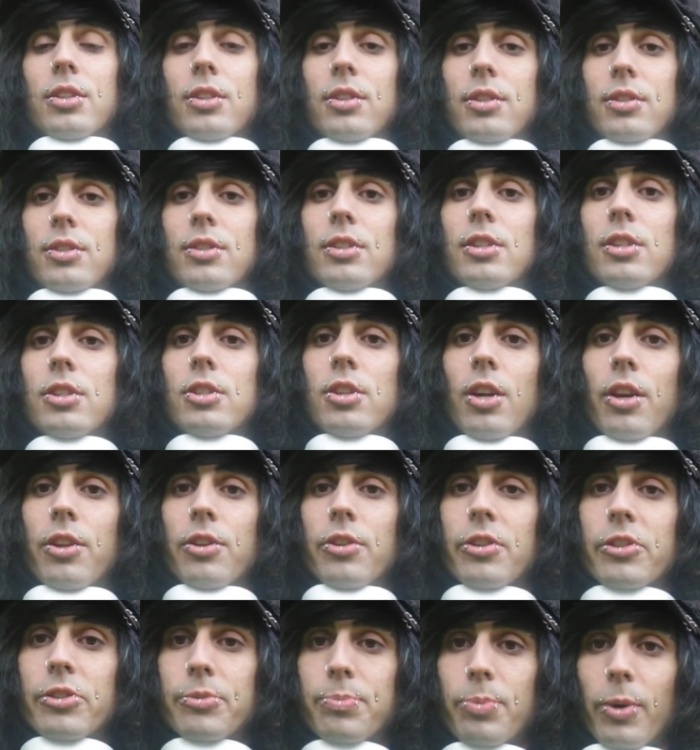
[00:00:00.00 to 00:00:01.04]
to see each
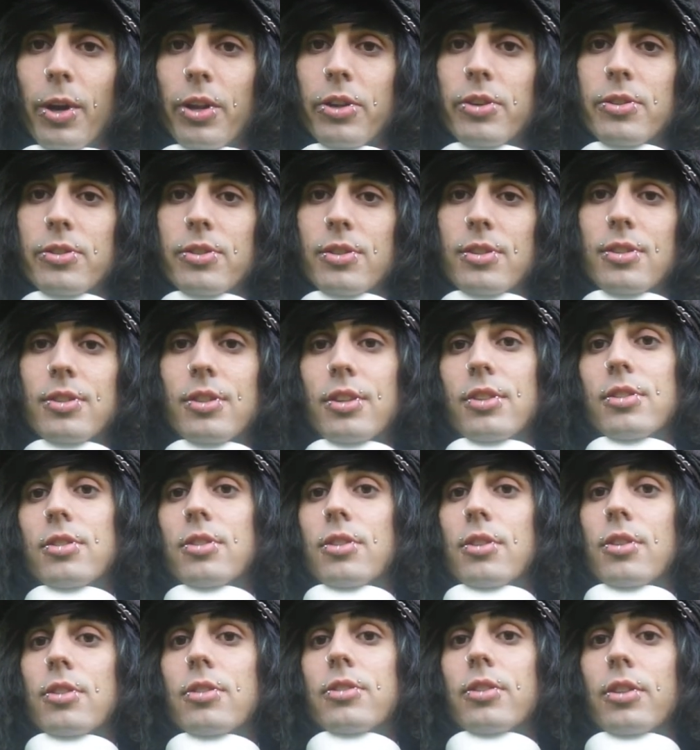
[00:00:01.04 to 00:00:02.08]
other as brothers and
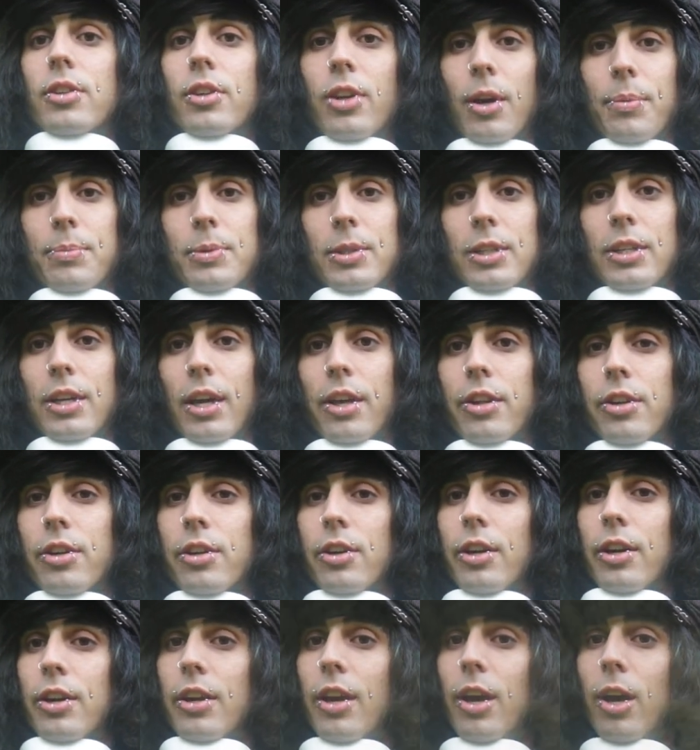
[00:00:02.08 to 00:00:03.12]
sisters and come
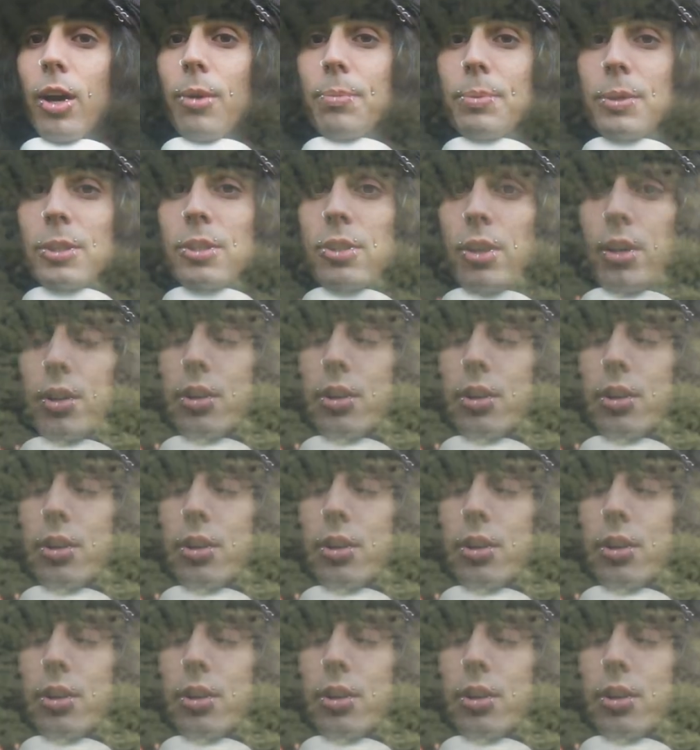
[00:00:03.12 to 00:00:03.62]
together and help each